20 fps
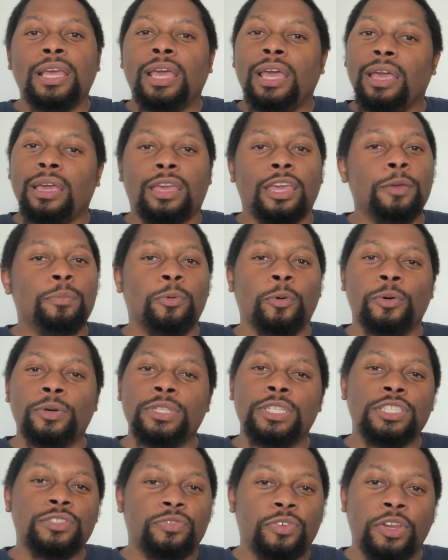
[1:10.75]
and keep on with
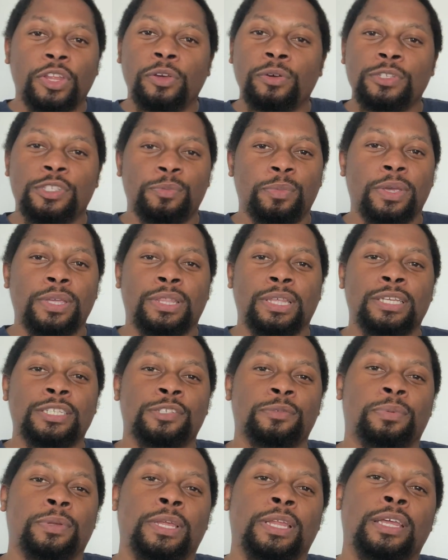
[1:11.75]
these videos and make things in
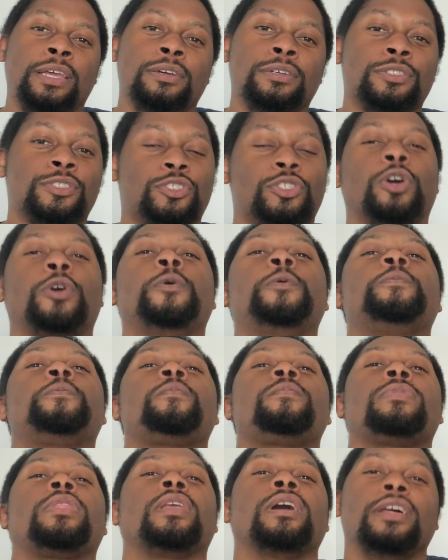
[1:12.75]
plain English. So
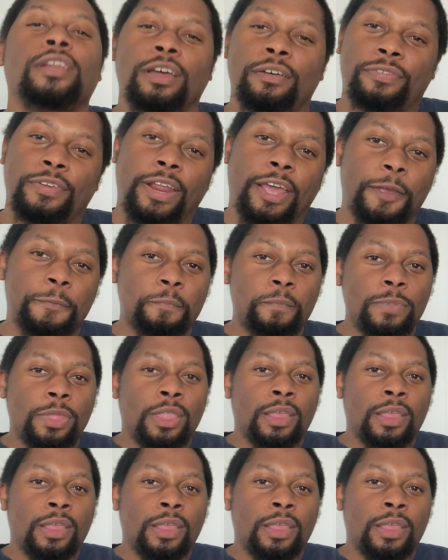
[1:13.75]
enough of that.